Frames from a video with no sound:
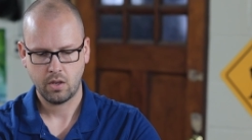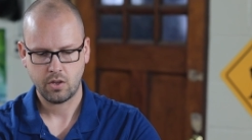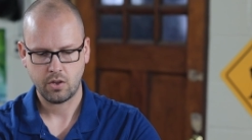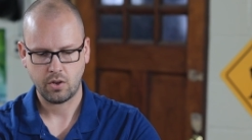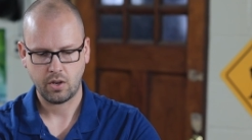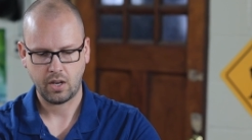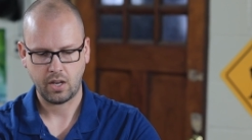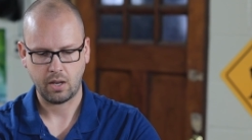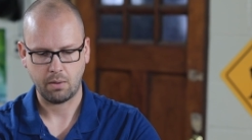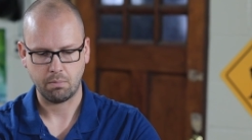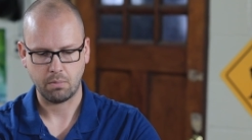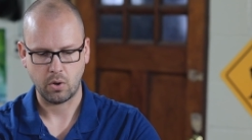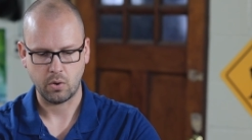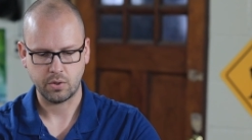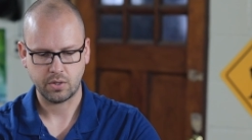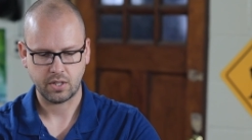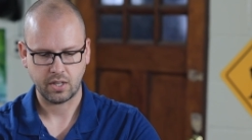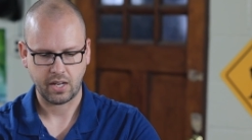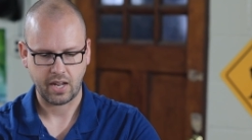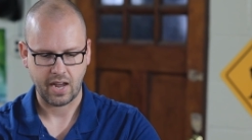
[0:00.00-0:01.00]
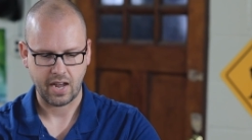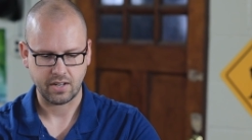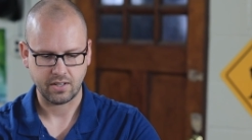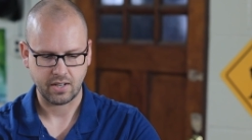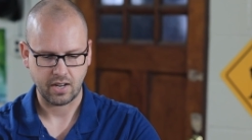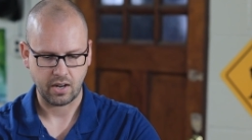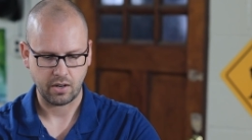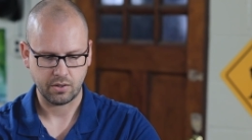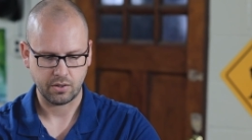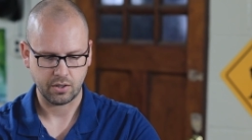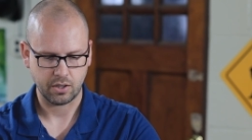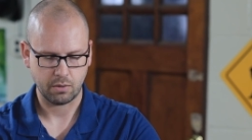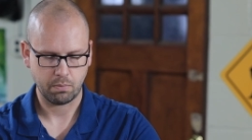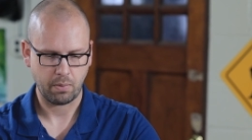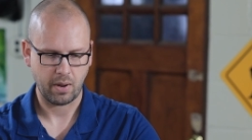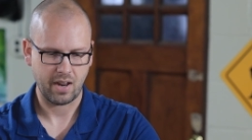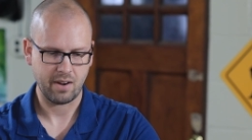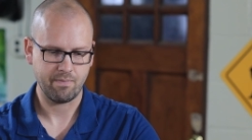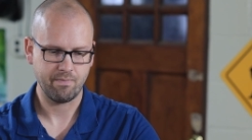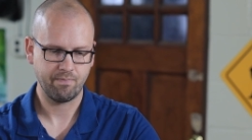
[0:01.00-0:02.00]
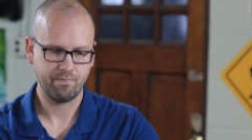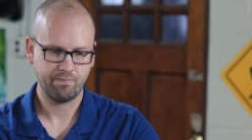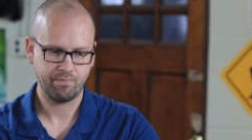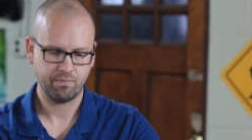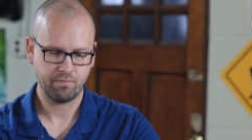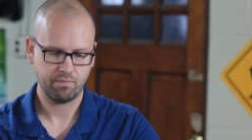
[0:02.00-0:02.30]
You can get most of the gas out just by